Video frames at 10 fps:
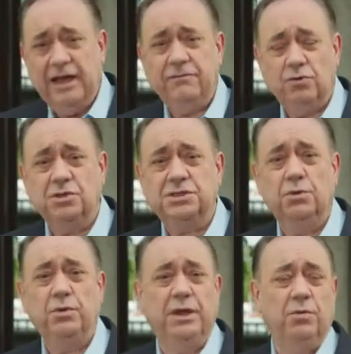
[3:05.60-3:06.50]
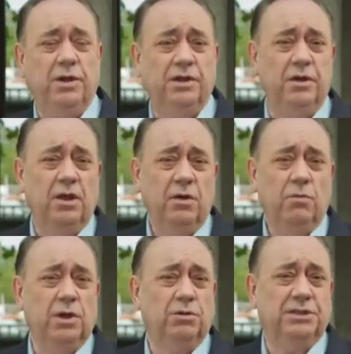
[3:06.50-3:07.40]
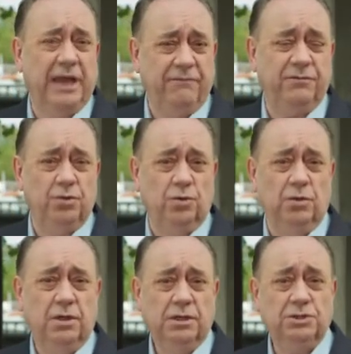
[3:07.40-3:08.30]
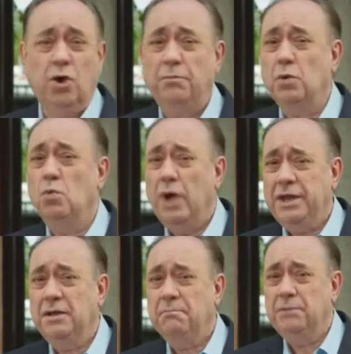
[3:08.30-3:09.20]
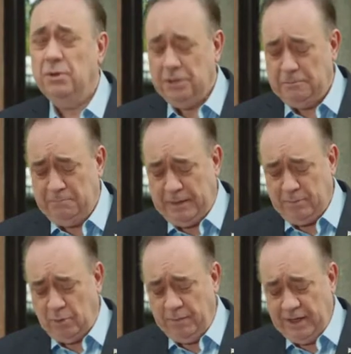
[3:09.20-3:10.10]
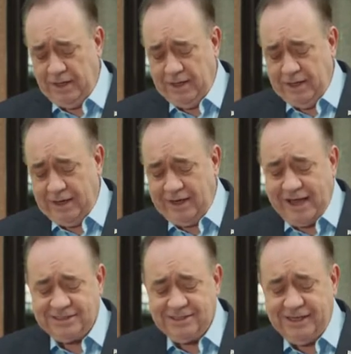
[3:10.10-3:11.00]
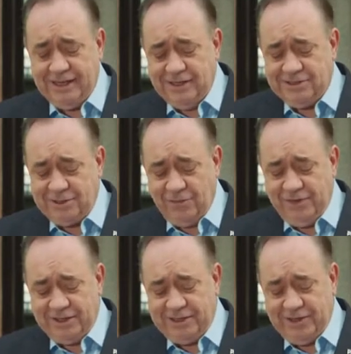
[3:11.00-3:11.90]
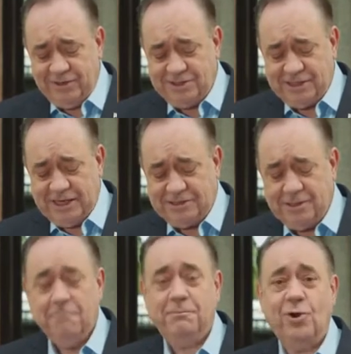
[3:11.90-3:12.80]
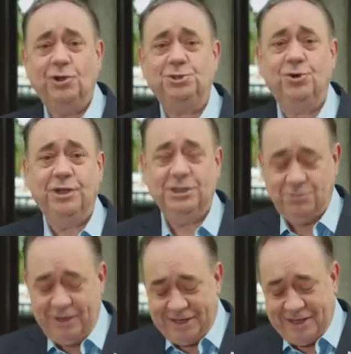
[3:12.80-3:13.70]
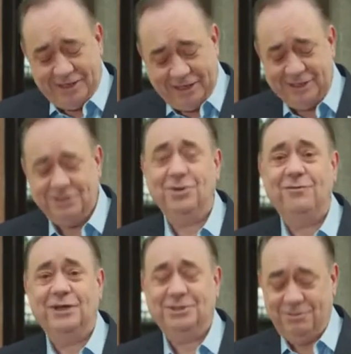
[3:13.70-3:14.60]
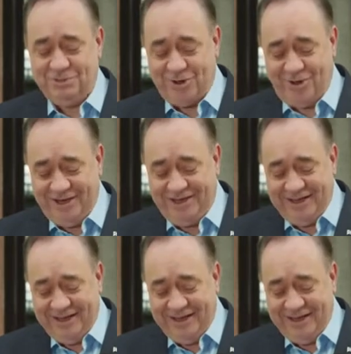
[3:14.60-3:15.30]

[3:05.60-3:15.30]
that, of course, in a week where the world death toll topped 1 million people. And lastly, Sylvia Taylor says, "Bra show this week." I take it Sylvia's from Scotland.